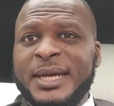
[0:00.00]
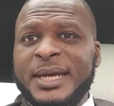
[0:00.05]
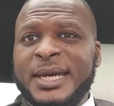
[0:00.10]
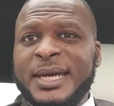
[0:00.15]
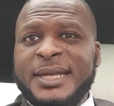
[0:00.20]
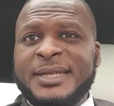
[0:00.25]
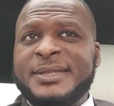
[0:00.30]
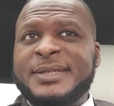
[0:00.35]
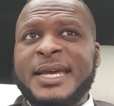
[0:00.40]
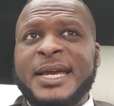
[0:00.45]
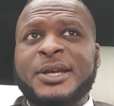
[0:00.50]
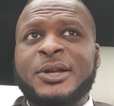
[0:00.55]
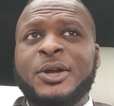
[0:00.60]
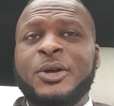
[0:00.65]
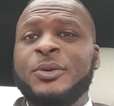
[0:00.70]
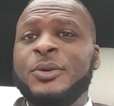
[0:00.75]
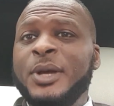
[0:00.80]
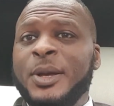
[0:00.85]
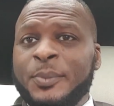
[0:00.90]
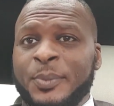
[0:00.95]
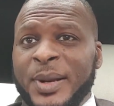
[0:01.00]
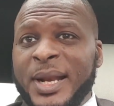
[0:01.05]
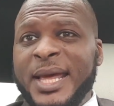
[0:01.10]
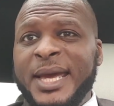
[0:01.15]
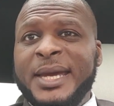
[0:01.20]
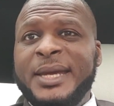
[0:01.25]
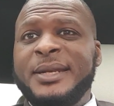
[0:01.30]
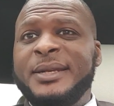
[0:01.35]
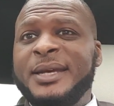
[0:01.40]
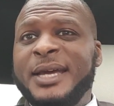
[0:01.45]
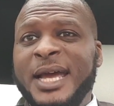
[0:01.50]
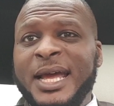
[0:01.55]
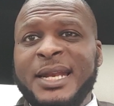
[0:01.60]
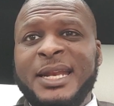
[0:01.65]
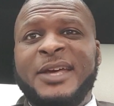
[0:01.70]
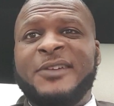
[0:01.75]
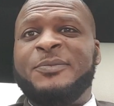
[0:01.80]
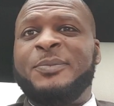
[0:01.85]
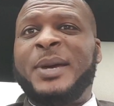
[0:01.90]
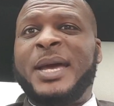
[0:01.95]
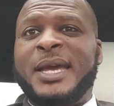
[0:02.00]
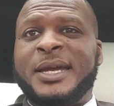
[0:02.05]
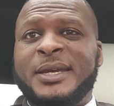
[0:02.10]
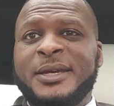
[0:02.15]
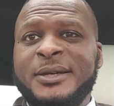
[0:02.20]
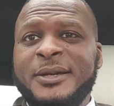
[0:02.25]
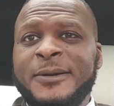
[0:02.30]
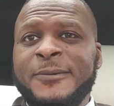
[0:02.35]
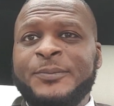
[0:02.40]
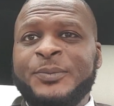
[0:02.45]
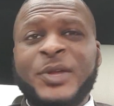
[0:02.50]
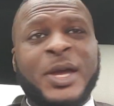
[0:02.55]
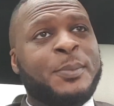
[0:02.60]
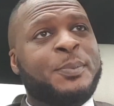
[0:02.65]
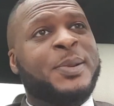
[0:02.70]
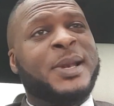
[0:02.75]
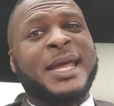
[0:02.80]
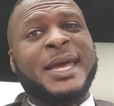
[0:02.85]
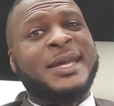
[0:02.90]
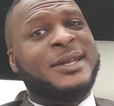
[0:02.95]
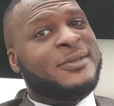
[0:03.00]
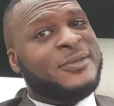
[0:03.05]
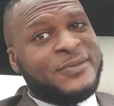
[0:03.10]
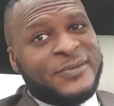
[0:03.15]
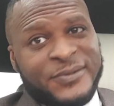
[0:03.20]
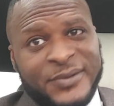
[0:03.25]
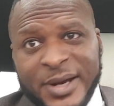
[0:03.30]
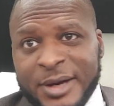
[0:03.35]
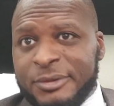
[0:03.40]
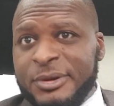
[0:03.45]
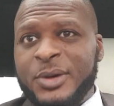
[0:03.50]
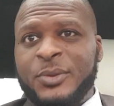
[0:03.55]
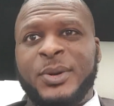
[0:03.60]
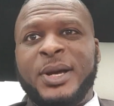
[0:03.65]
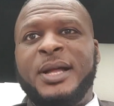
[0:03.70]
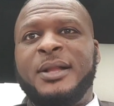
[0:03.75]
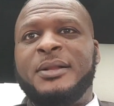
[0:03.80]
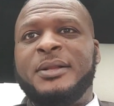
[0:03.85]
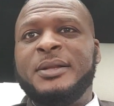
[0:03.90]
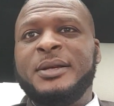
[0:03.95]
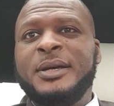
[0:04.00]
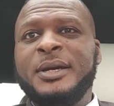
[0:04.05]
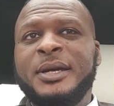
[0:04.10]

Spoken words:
in Sacco playing at left back and playing very well.